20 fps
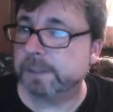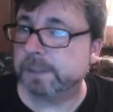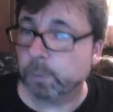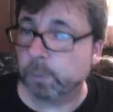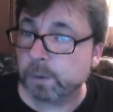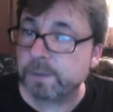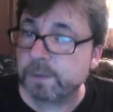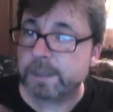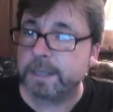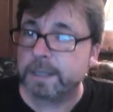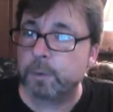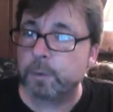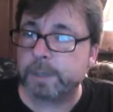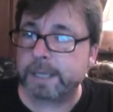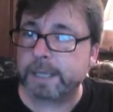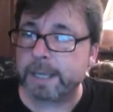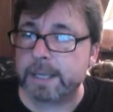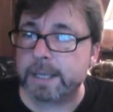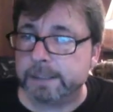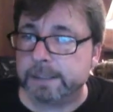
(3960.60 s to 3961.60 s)
Were they
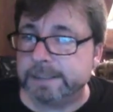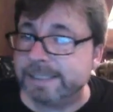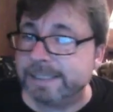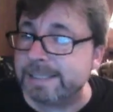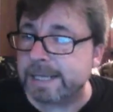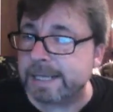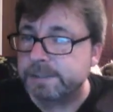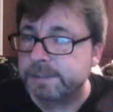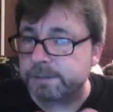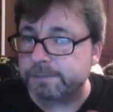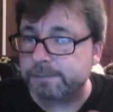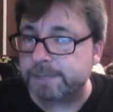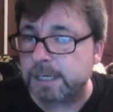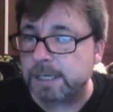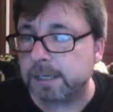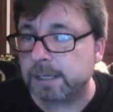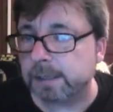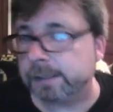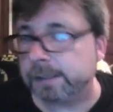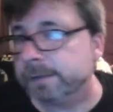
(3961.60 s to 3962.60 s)
okay? Did they
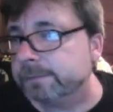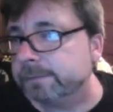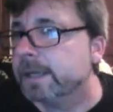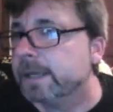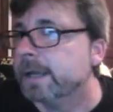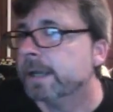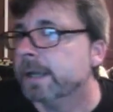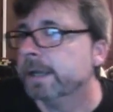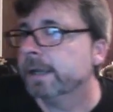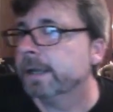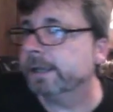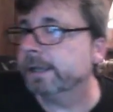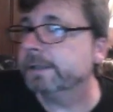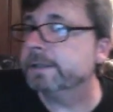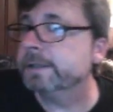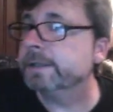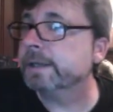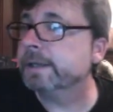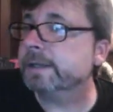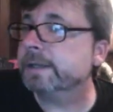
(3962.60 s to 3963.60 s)
survive?
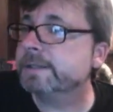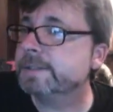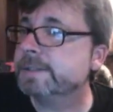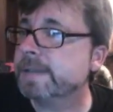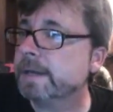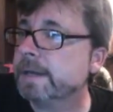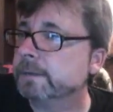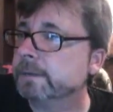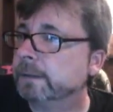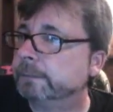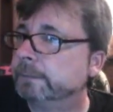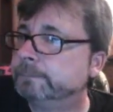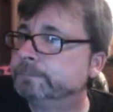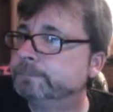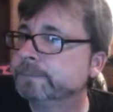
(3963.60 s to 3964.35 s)
And etc.